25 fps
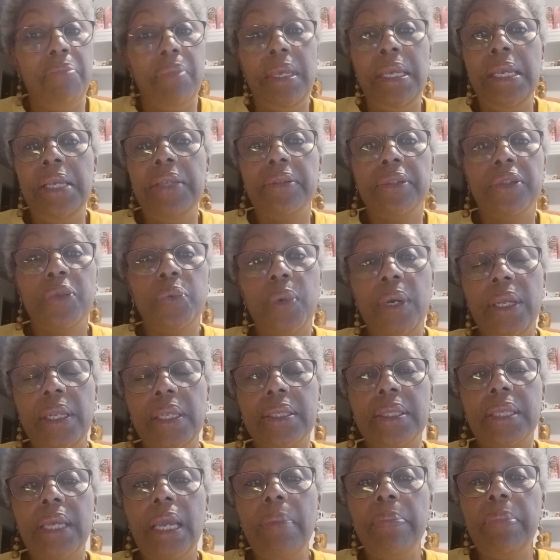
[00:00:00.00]
easiest way to
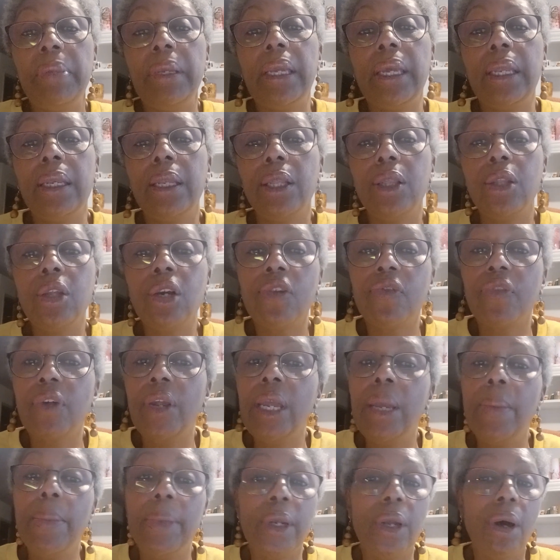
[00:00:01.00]
say it, begin to look for
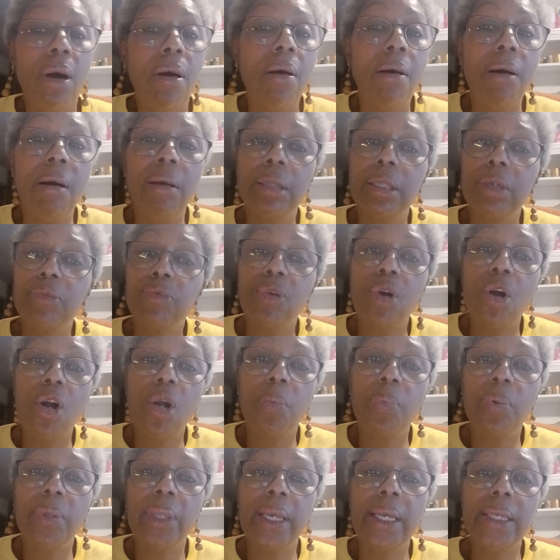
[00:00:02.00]
him in all the
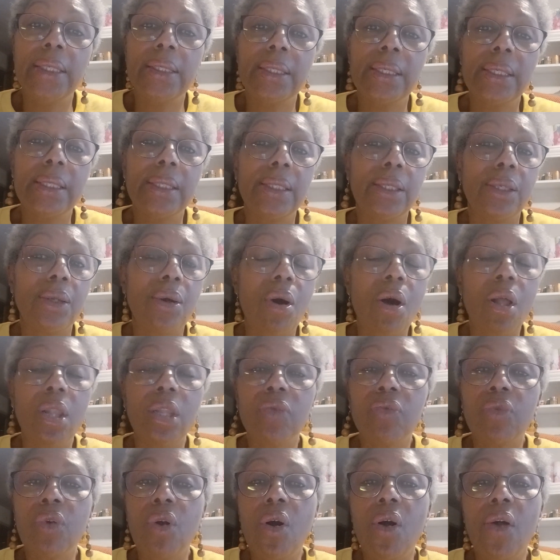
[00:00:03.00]
wrong places and all
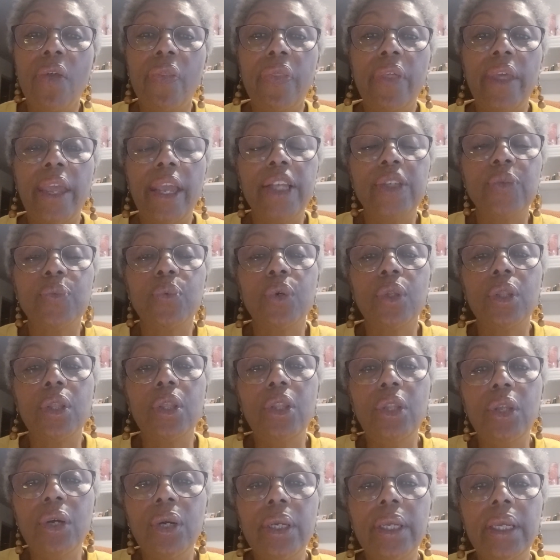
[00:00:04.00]
the wrong things. We're
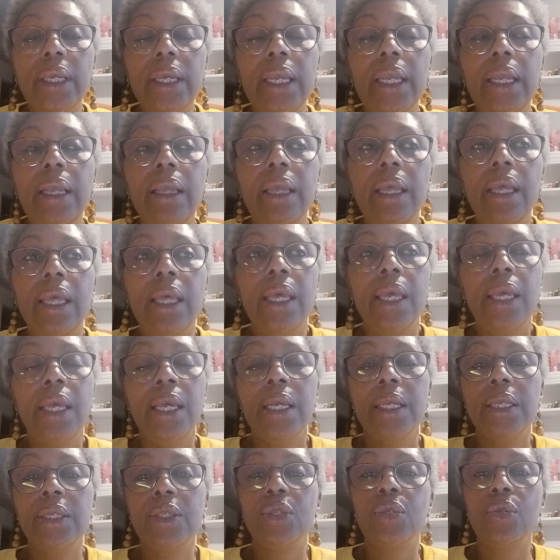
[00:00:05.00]
looking
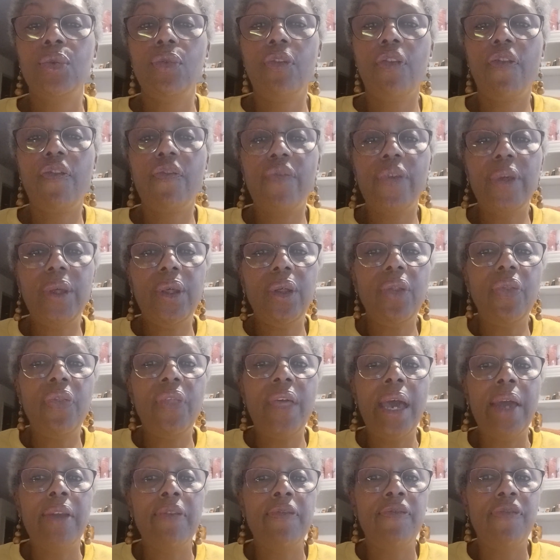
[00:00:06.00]
to fill
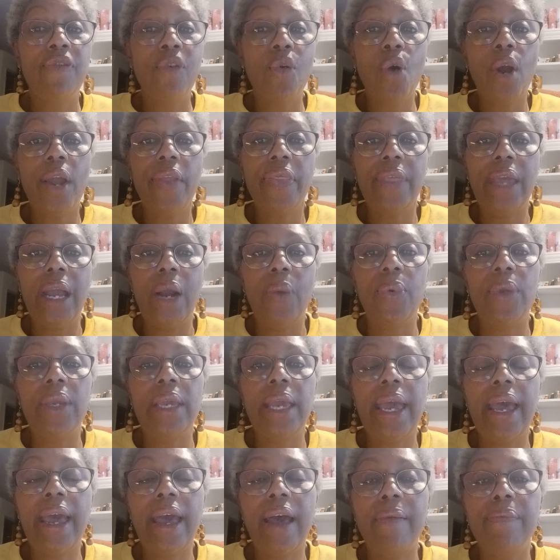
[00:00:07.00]
that void that we
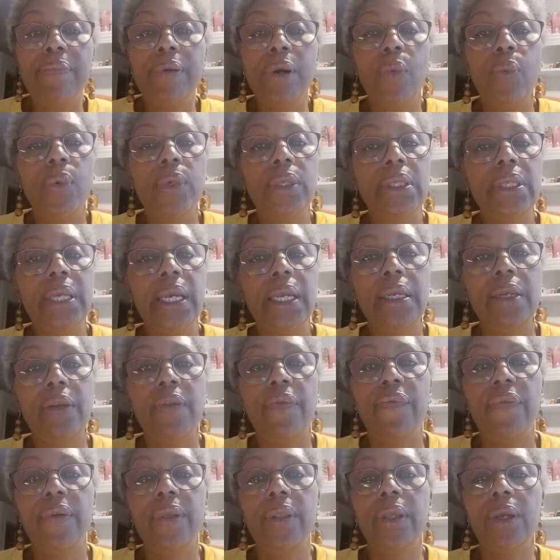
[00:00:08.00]
have, but we tend to
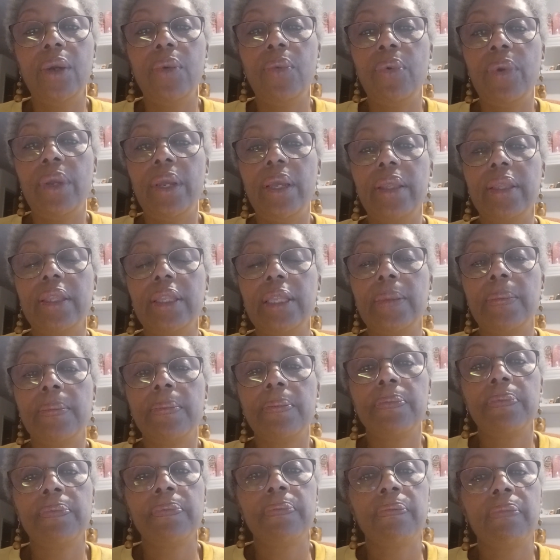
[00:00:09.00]
fill it with
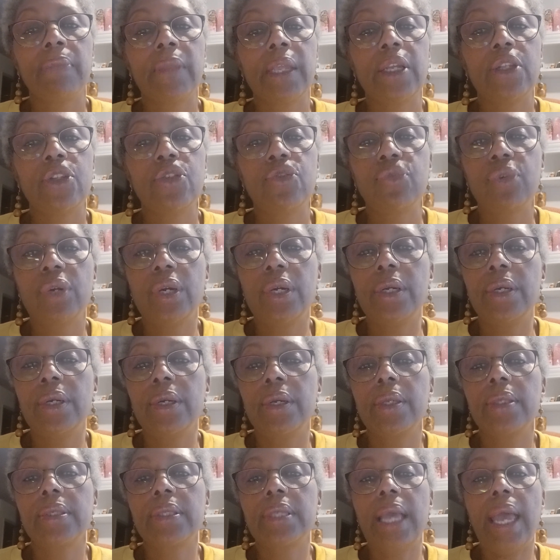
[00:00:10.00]

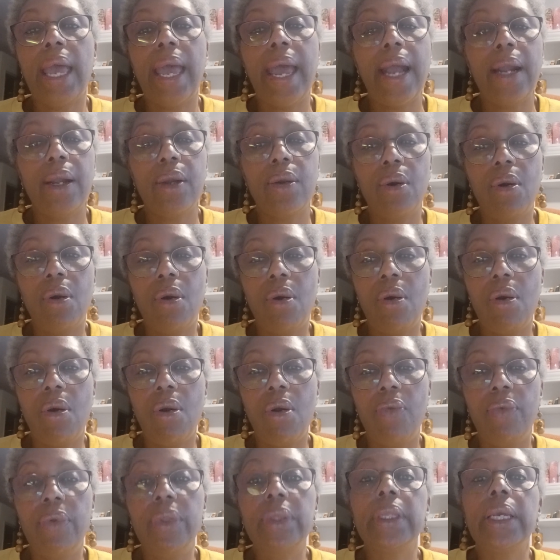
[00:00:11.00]
drugs,
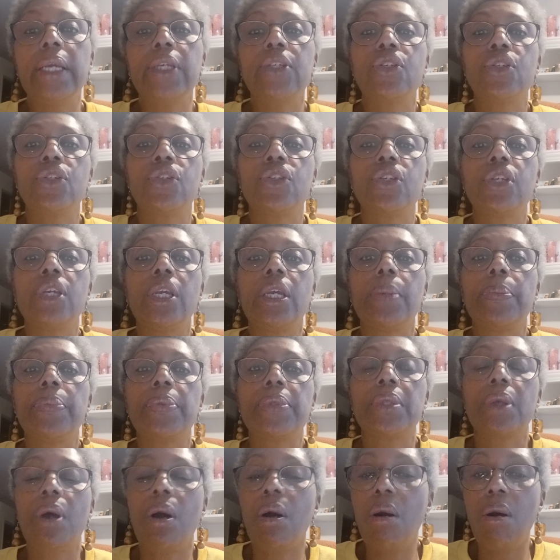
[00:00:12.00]
alcohol,
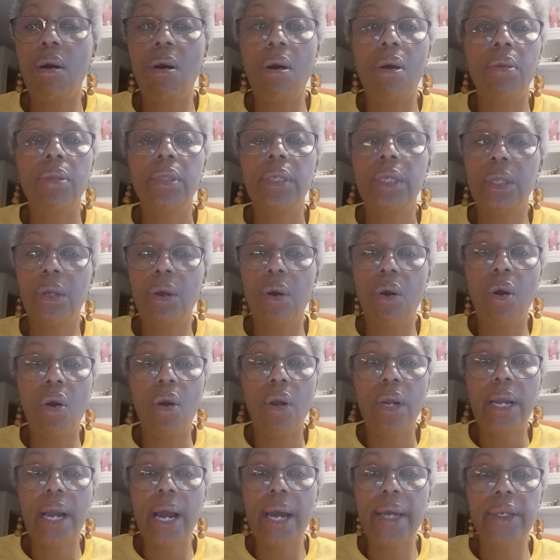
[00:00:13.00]
relationships, all, you know,
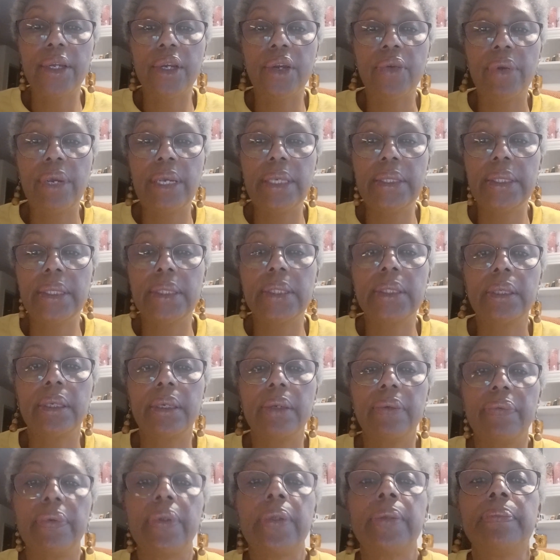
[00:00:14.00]
all kind of crazy
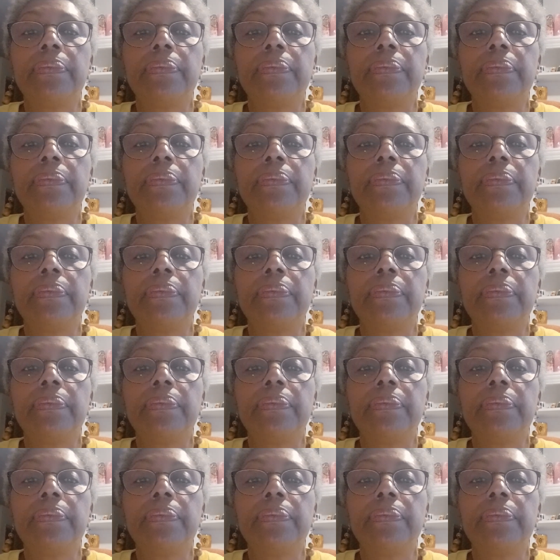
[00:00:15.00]
stuff.